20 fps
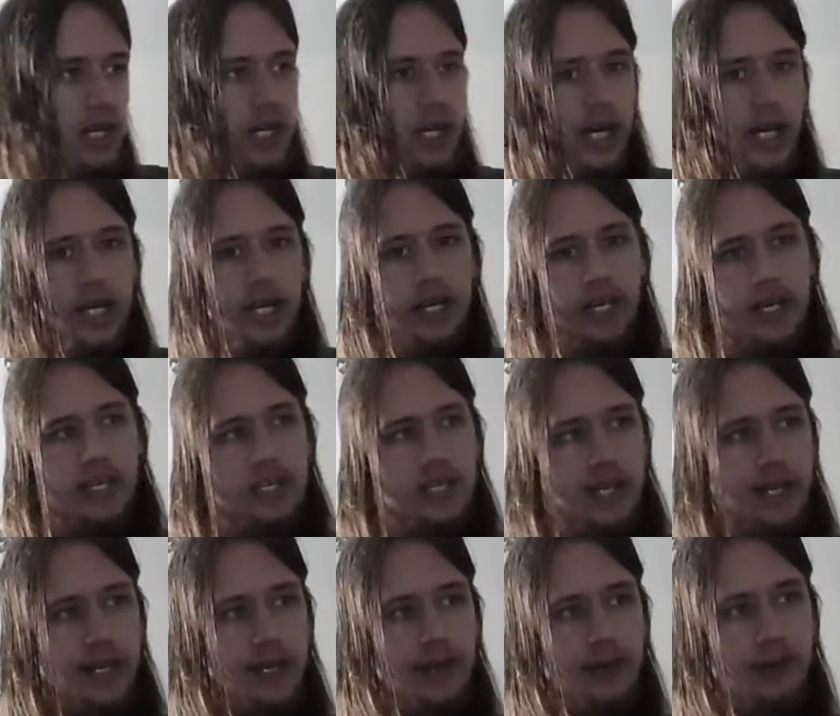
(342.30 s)
and I guess
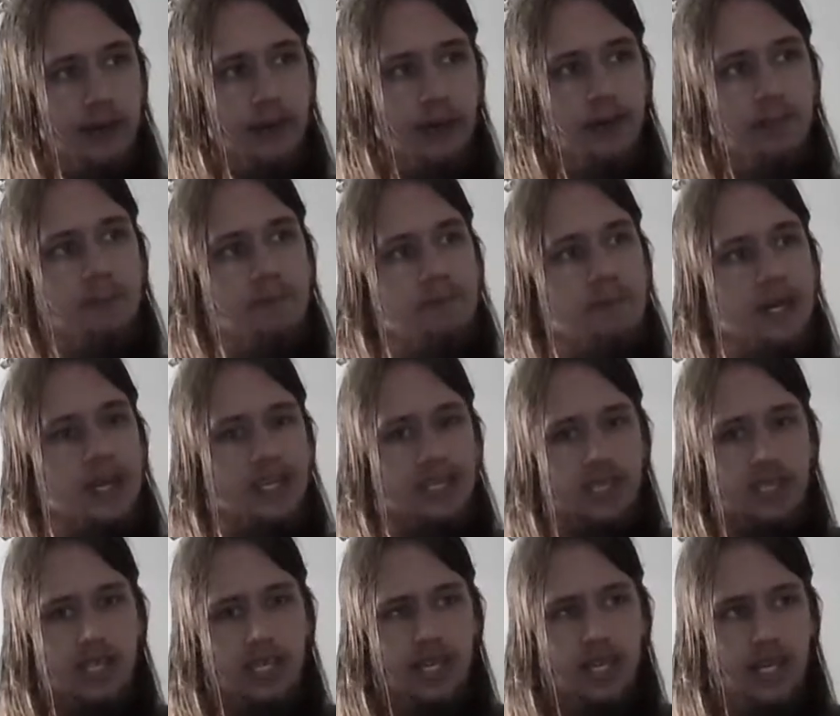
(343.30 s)
I
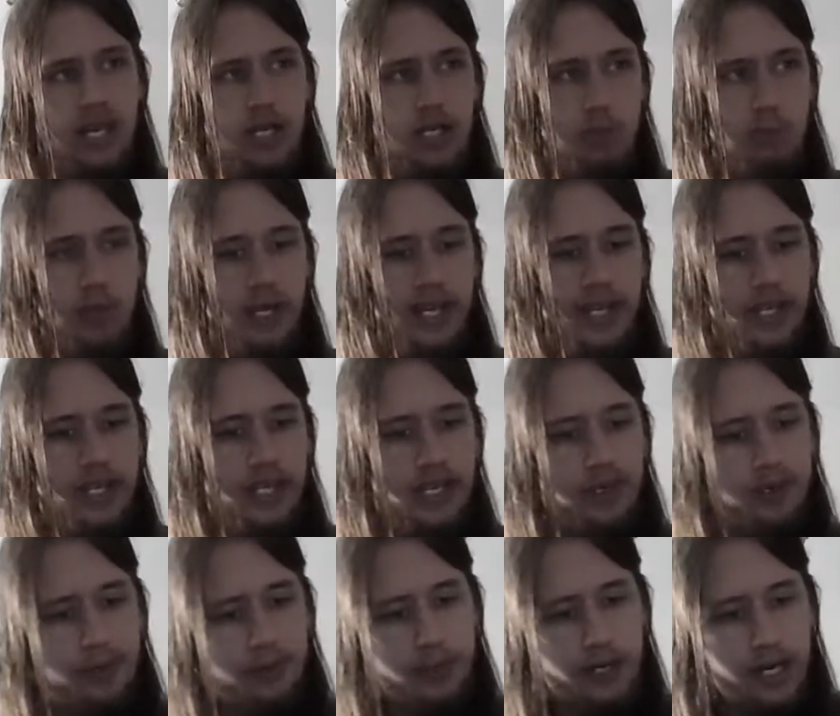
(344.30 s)
mis-explained
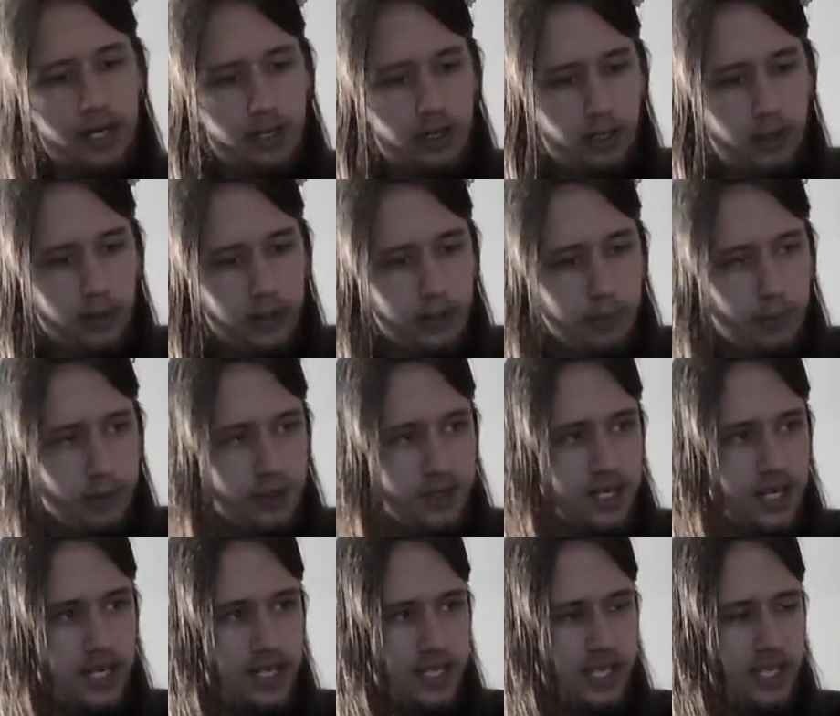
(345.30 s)
it when I talked about
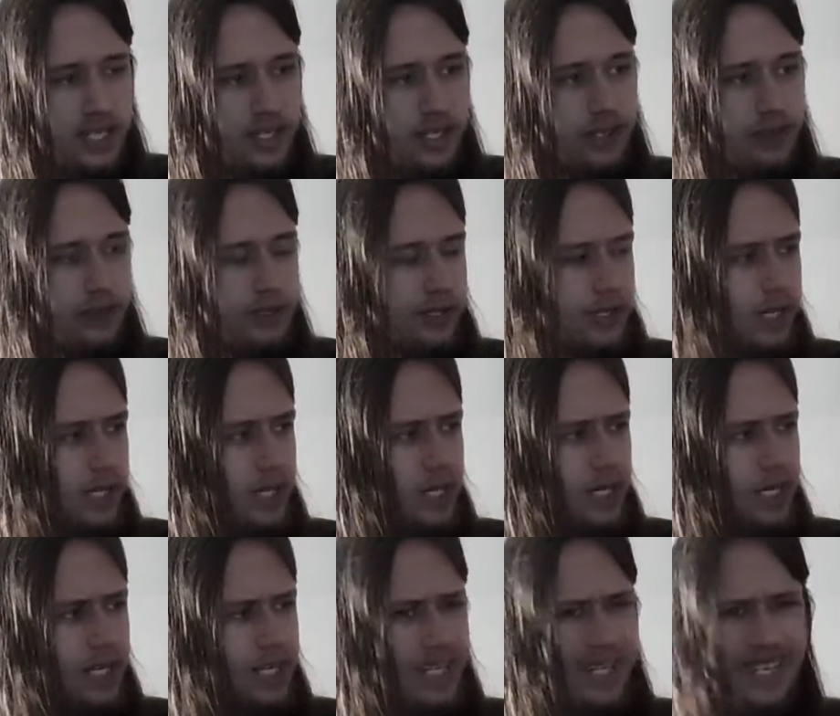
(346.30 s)
Jack Daniels.
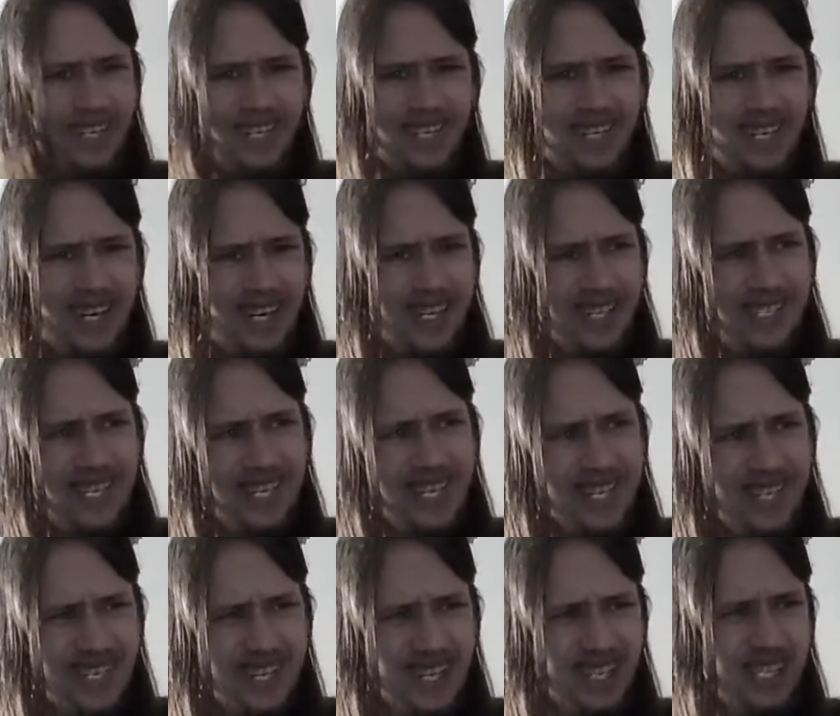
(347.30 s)
I said
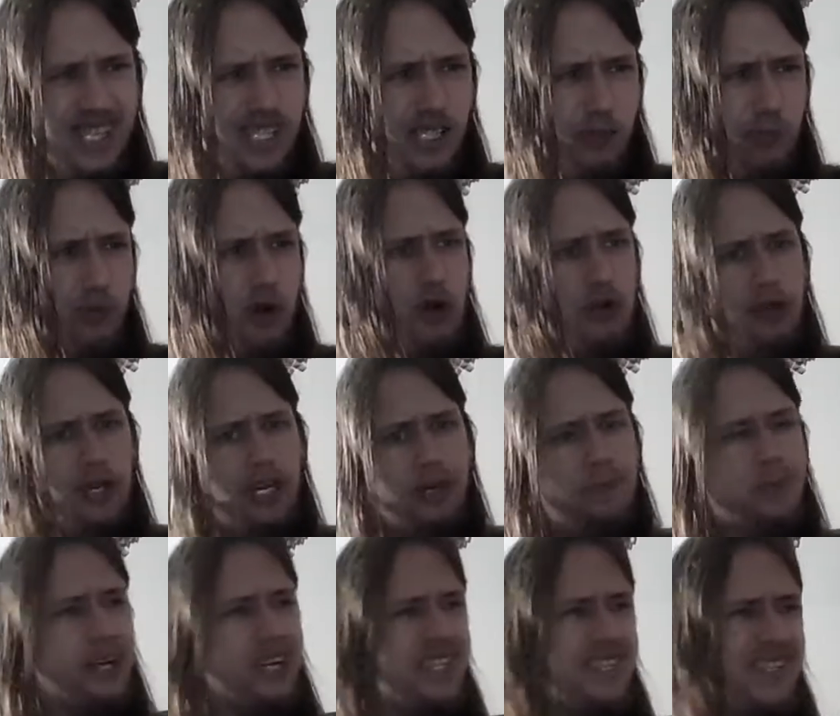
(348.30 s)
it's like smoky,
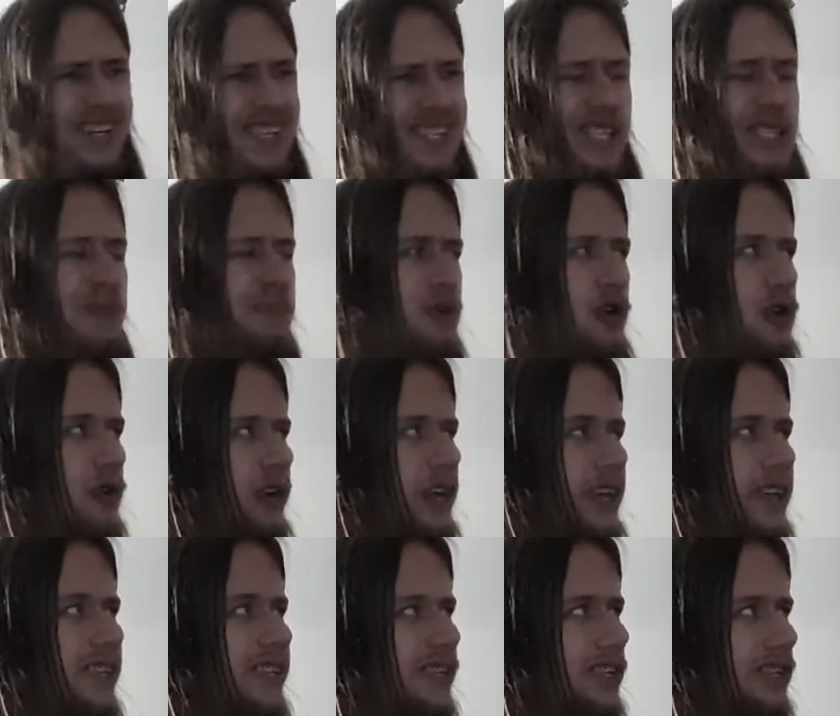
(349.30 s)
but it's not smoky,
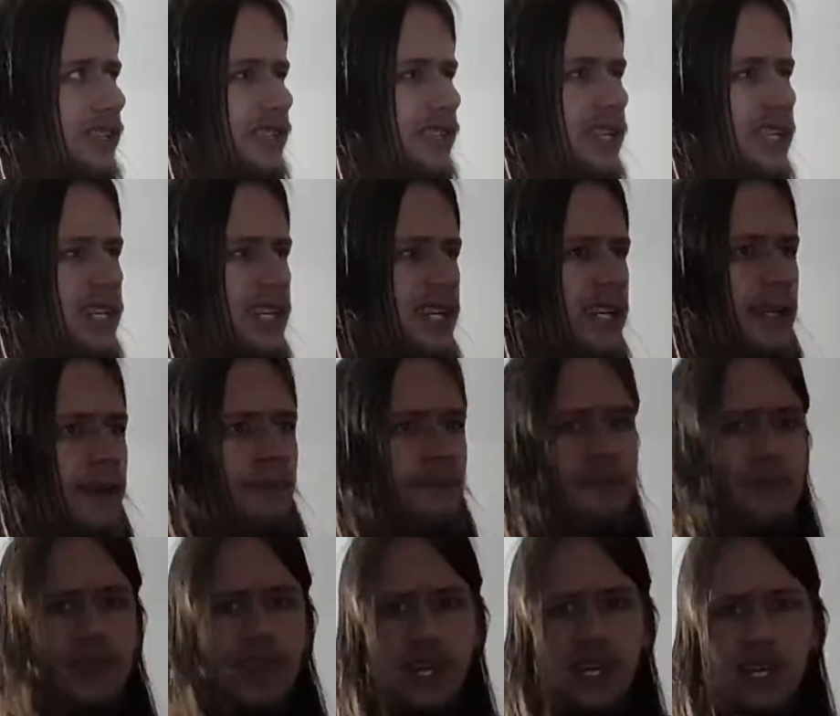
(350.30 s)
it's just...
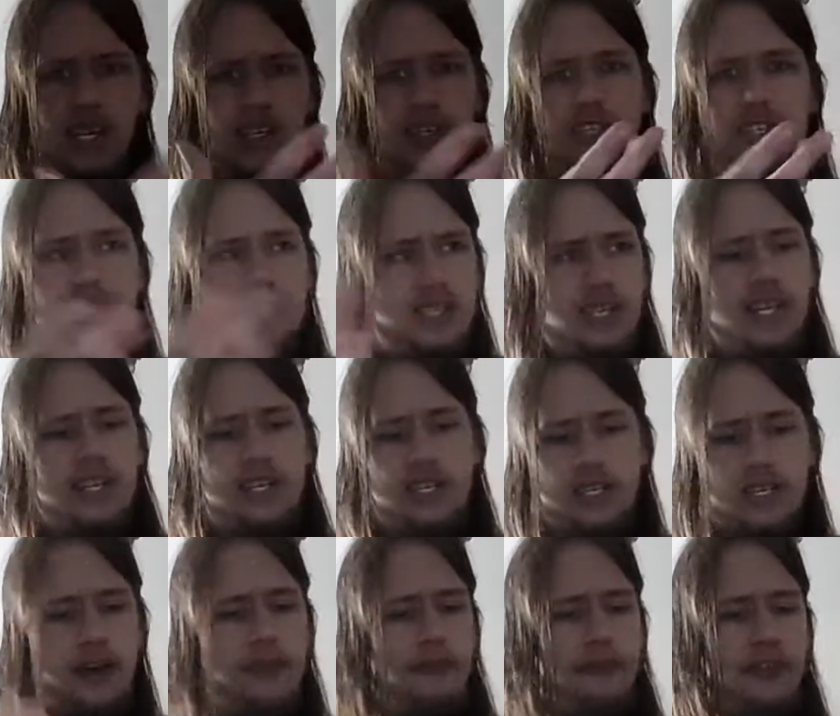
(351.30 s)
It's
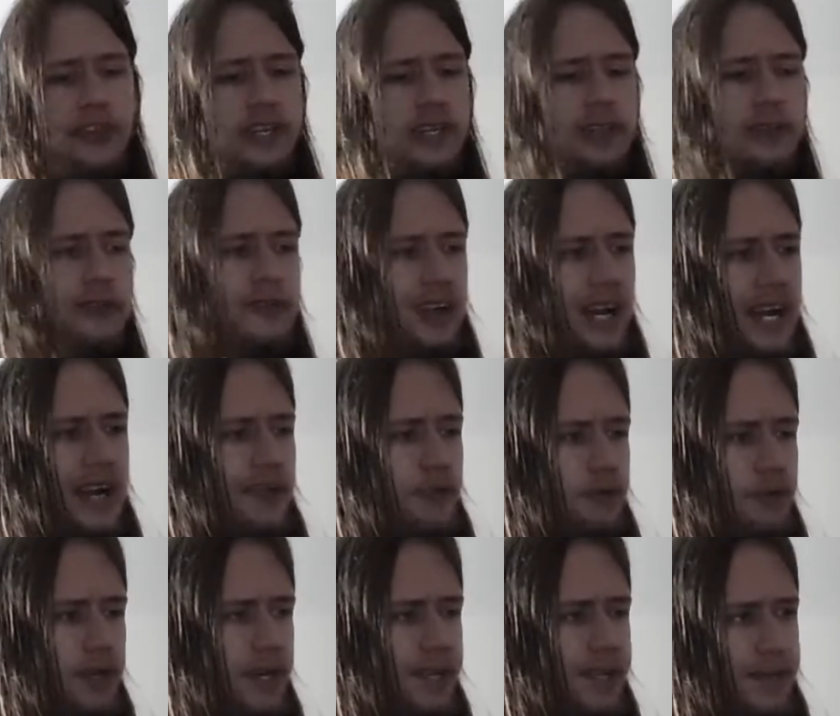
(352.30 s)
something in the
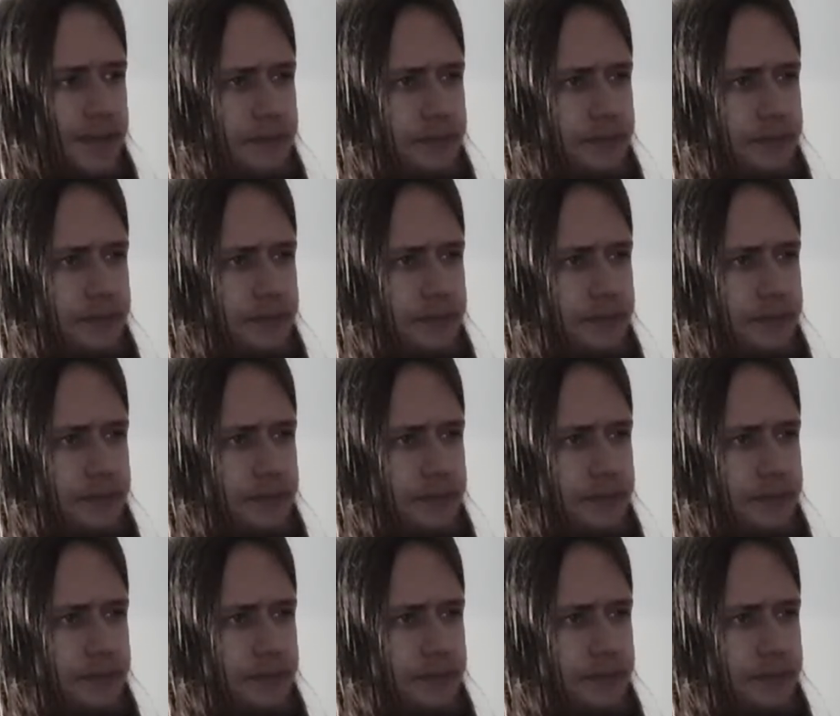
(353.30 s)
flavor that...